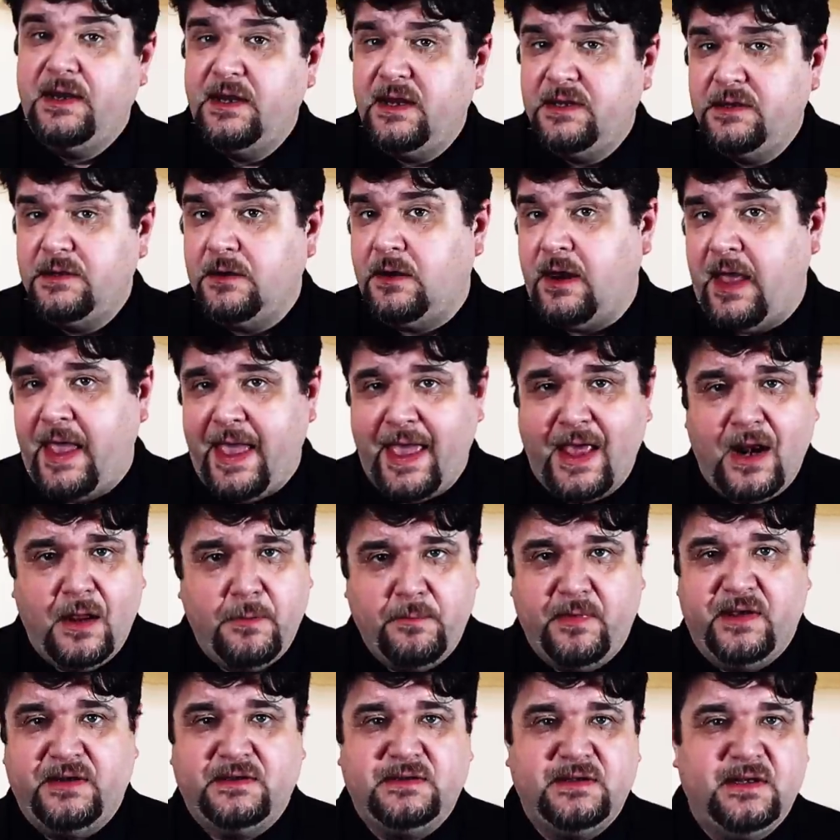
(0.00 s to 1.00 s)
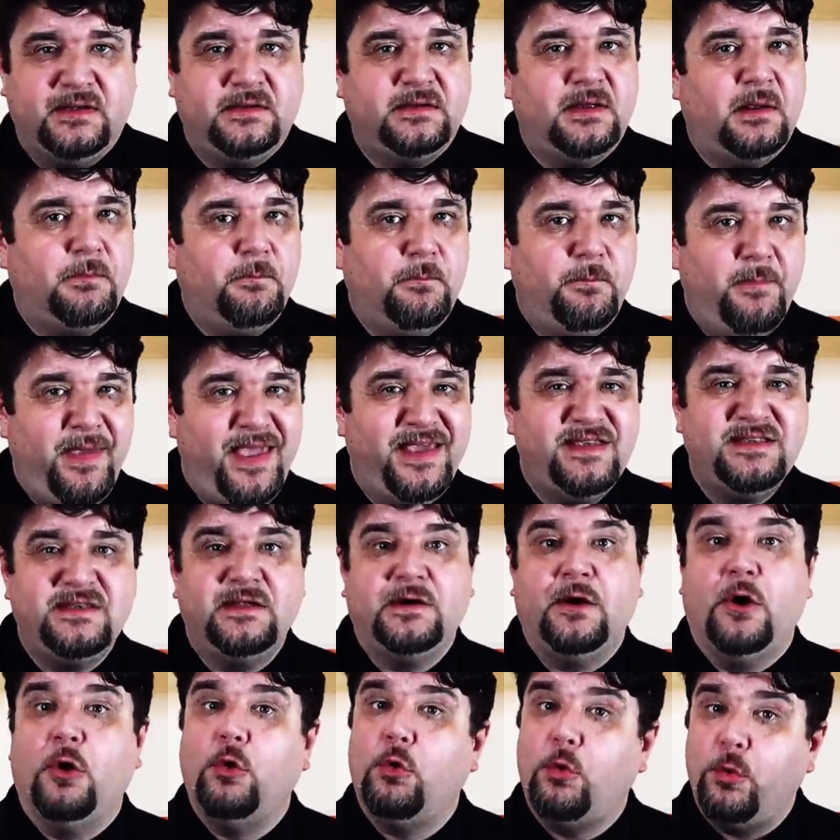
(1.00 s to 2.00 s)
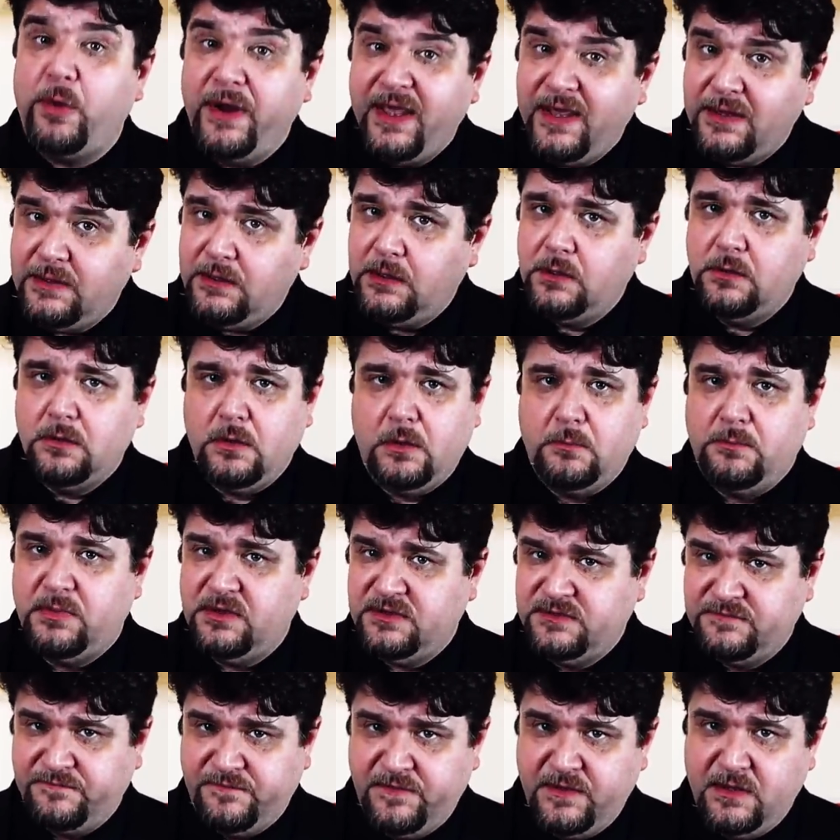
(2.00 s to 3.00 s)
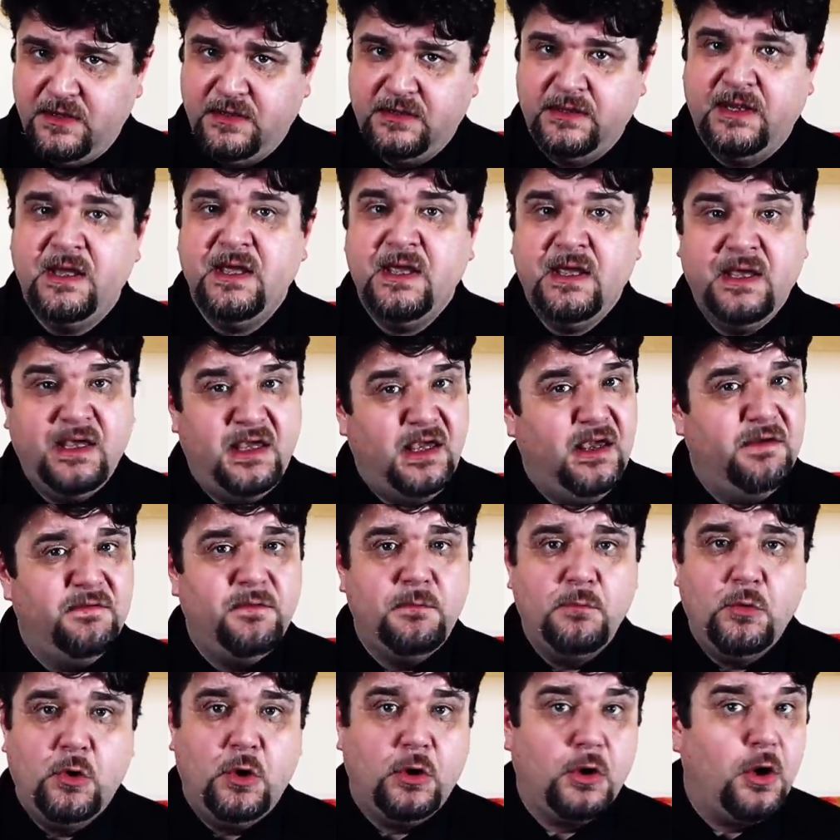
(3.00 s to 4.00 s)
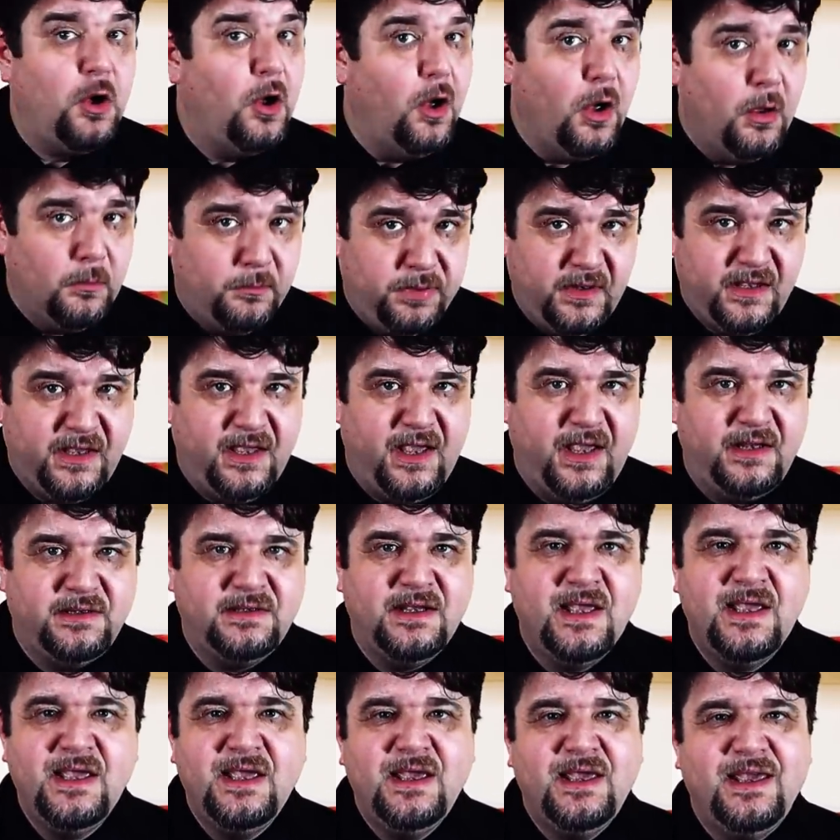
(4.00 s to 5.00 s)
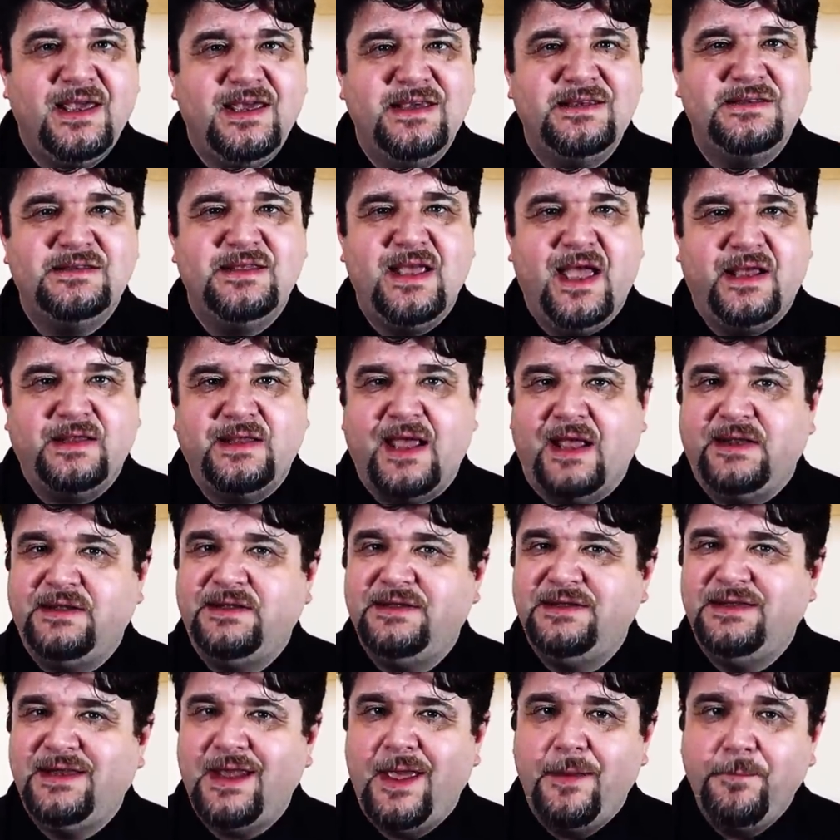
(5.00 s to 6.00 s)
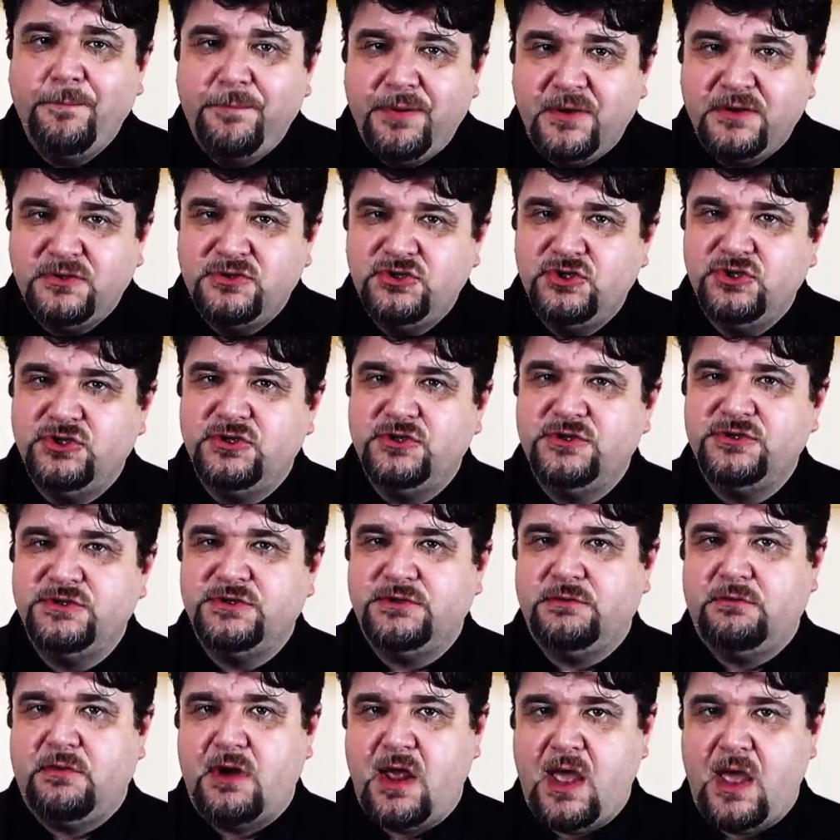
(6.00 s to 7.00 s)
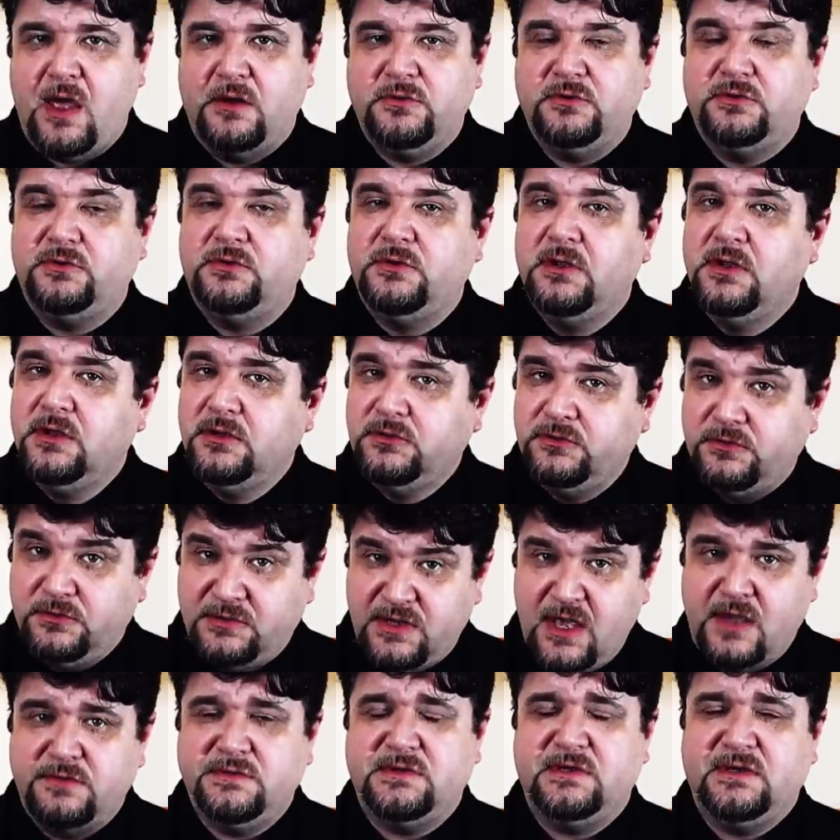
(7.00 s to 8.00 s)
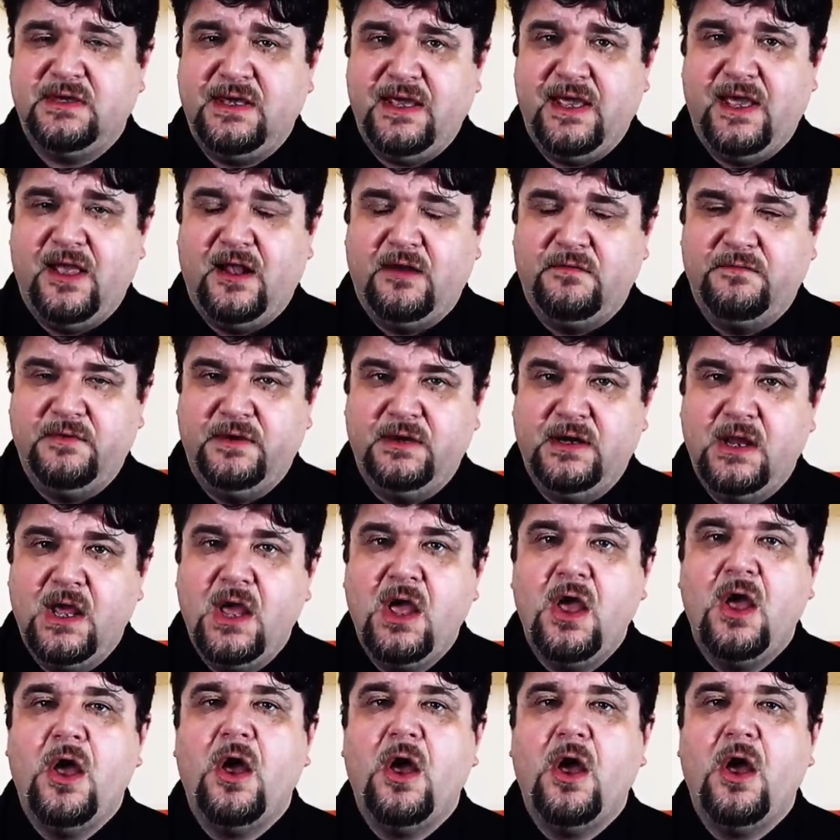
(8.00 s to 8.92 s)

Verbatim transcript: Another element that makes an already complex field even more complicated is that at temperatures around two thousand Kelvin,